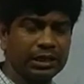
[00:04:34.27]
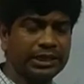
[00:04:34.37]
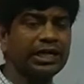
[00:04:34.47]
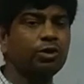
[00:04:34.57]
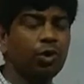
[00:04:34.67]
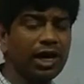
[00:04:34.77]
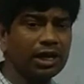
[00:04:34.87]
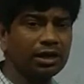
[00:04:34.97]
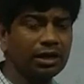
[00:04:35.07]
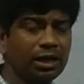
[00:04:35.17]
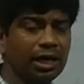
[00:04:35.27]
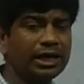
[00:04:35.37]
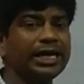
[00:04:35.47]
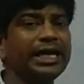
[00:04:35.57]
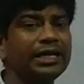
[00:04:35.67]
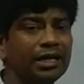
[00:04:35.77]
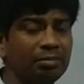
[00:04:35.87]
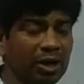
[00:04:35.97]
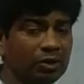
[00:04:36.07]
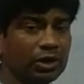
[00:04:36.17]
they require a greater
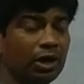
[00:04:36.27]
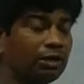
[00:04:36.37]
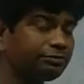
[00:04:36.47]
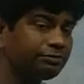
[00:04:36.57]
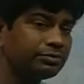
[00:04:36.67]
amount of